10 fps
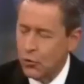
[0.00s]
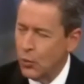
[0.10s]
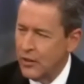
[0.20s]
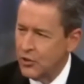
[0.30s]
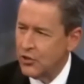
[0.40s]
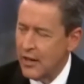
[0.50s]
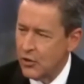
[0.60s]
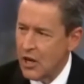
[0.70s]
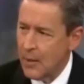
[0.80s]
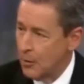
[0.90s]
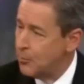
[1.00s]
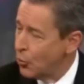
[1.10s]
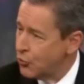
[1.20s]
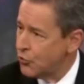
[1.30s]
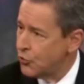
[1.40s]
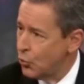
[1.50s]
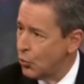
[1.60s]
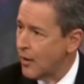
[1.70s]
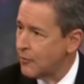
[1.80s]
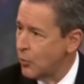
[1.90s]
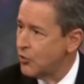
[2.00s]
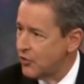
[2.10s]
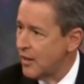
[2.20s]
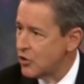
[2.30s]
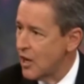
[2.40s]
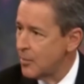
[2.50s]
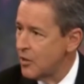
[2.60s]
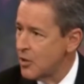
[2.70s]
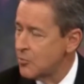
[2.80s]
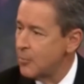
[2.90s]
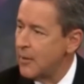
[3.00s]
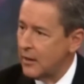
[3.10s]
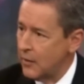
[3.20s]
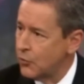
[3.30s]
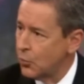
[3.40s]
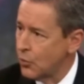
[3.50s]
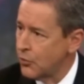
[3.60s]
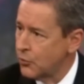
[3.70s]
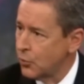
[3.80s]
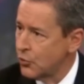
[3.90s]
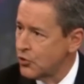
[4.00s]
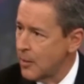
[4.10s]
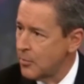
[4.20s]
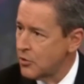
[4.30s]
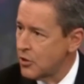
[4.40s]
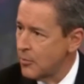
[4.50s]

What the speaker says: to win did both schools have to win state championships to make it to this world championship?